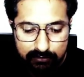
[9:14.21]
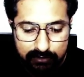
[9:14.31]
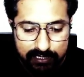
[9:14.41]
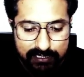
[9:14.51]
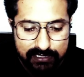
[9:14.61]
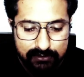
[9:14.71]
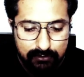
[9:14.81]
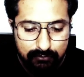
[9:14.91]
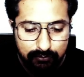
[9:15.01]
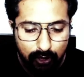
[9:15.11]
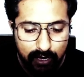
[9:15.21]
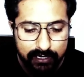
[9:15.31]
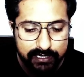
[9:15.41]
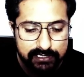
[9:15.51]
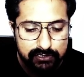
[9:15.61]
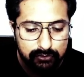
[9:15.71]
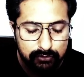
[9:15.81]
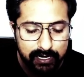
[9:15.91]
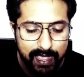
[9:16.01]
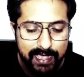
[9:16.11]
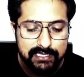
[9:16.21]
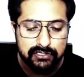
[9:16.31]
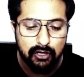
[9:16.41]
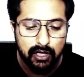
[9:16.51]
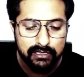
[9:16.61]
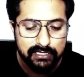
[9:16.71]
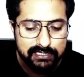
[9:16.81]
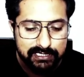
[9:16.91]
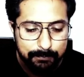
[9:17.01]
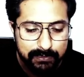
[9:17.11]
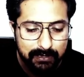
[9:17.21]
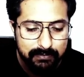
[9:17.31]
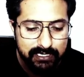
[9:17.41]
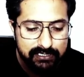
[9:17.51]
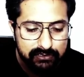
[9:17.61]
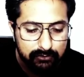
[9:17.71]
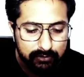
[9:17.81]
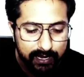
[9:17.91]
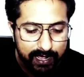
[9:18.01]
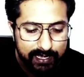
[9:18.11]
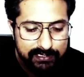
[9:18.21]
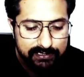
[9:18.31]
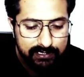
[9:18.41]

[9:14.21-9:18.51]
This wall is known as, or this septum is known as,